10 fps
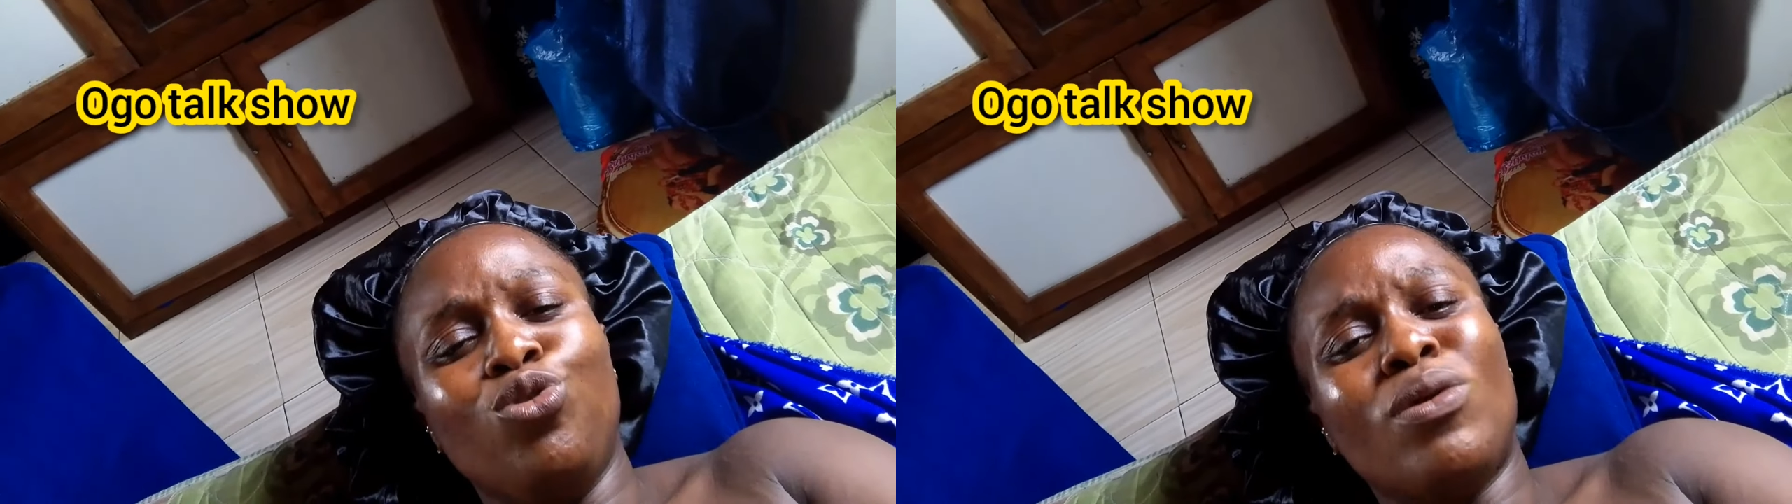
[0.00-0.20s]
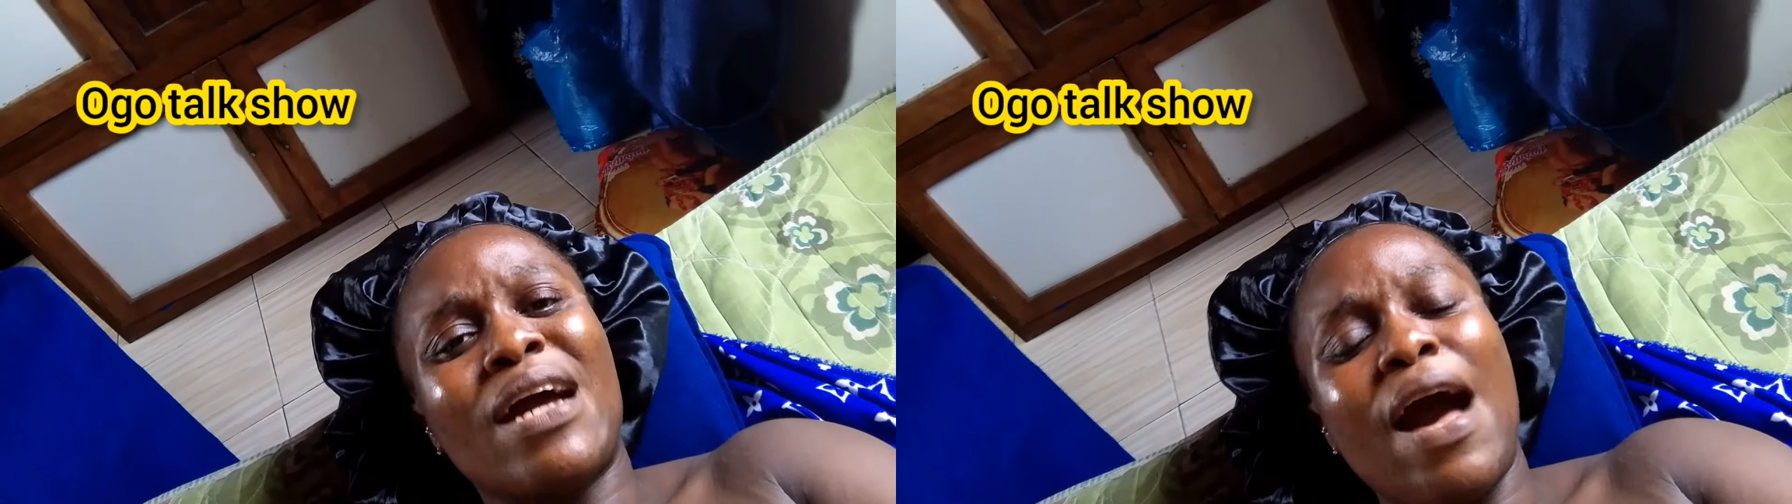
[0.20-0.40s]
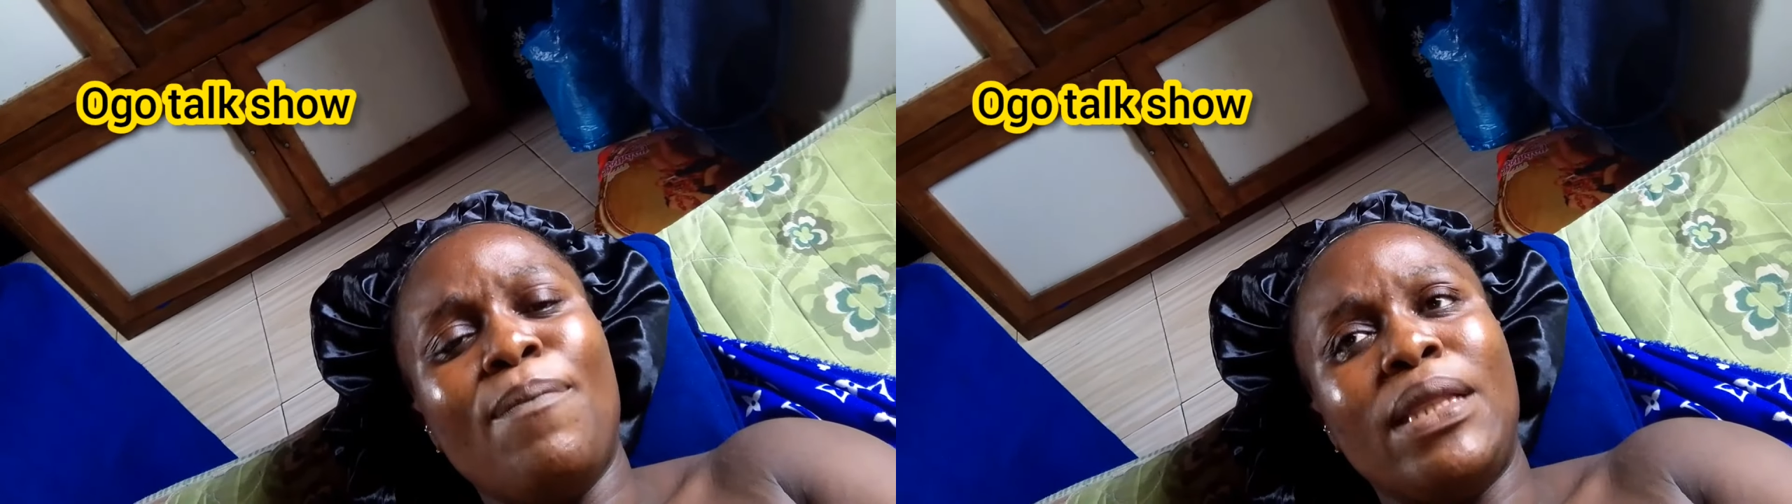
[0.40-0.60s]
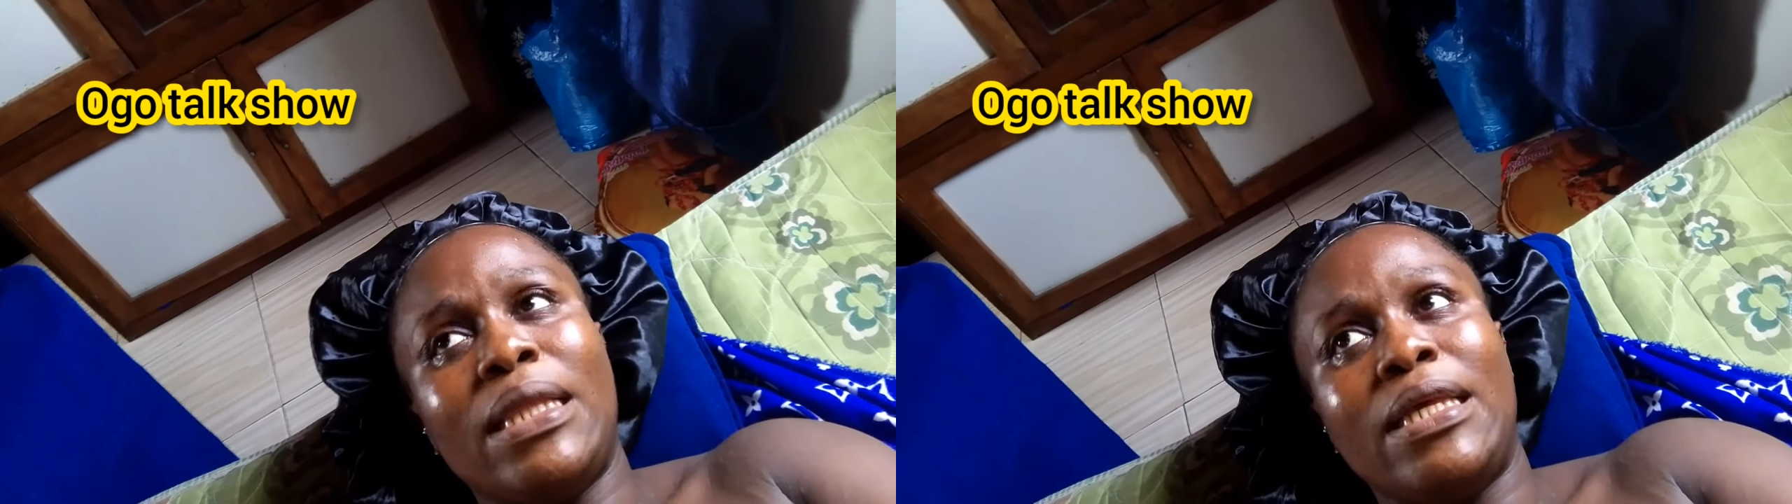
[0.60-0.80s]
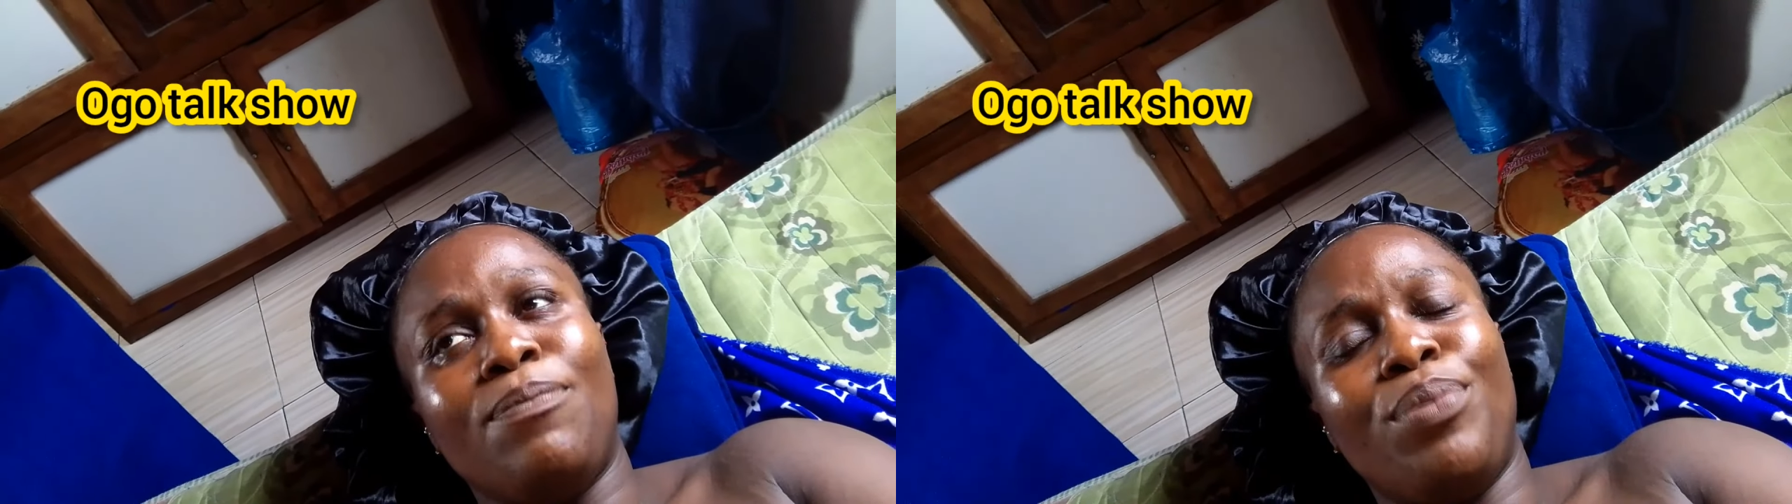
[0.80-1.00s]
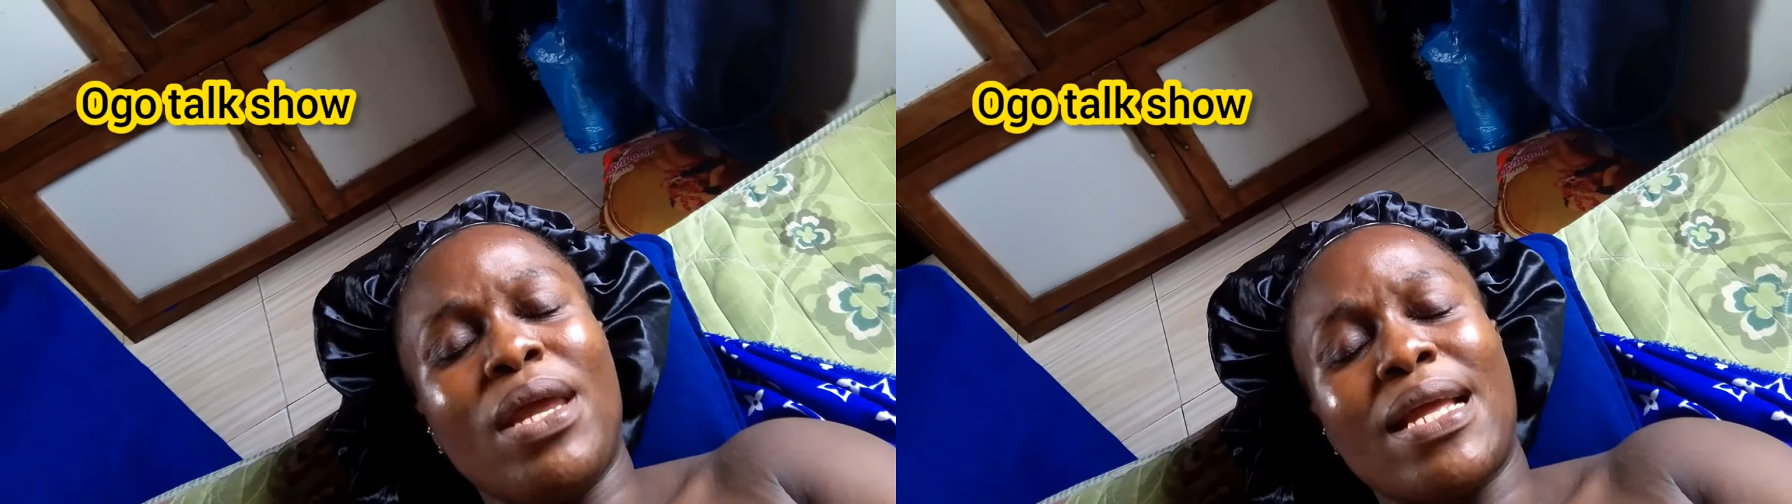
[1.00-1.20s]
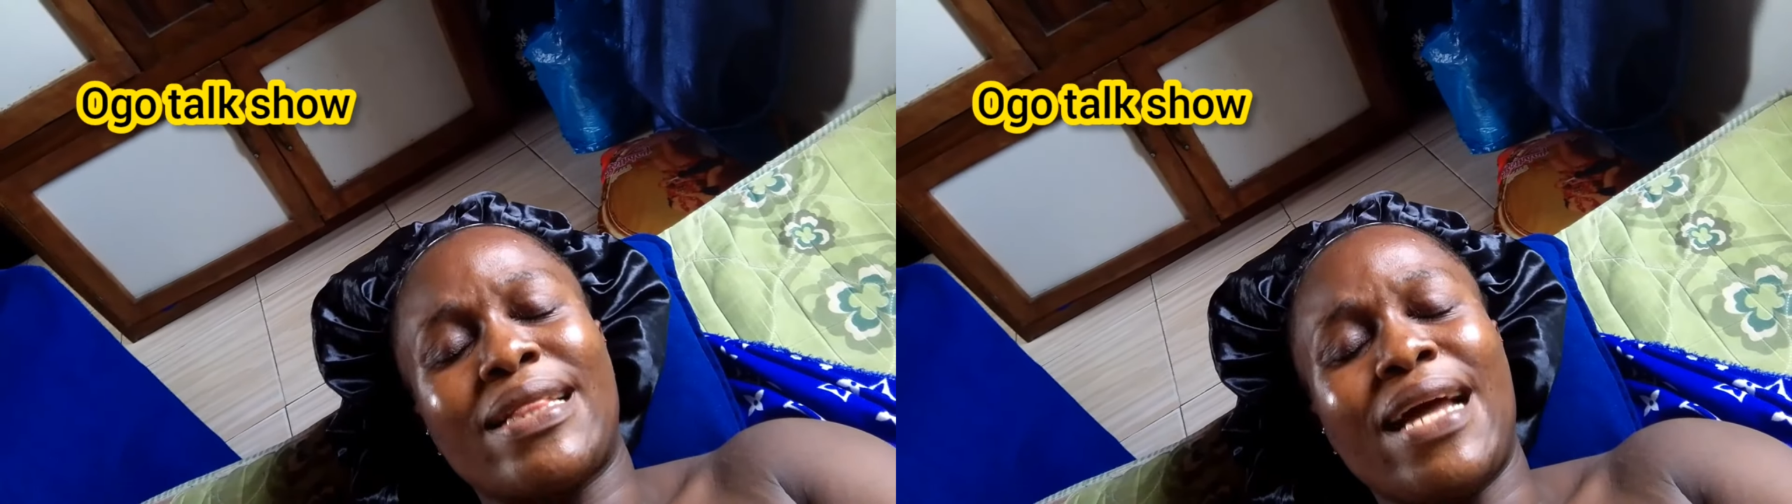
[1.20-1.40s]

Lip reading: Look calmly, bring